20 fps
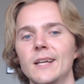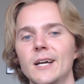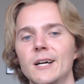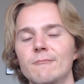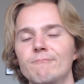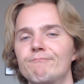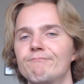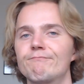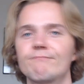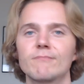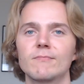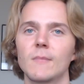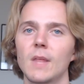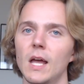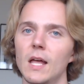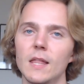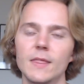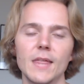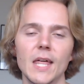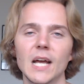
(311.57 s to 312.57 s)
um,
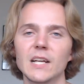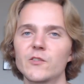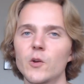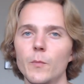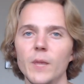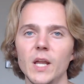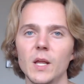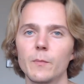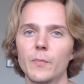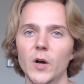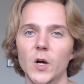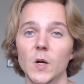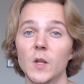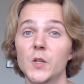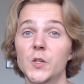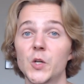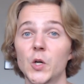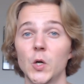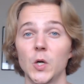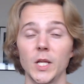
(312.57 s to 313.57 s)
thanks for being part of
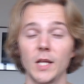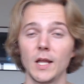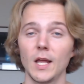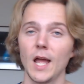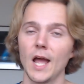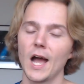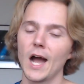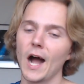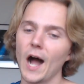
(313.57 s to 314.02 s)
the journey.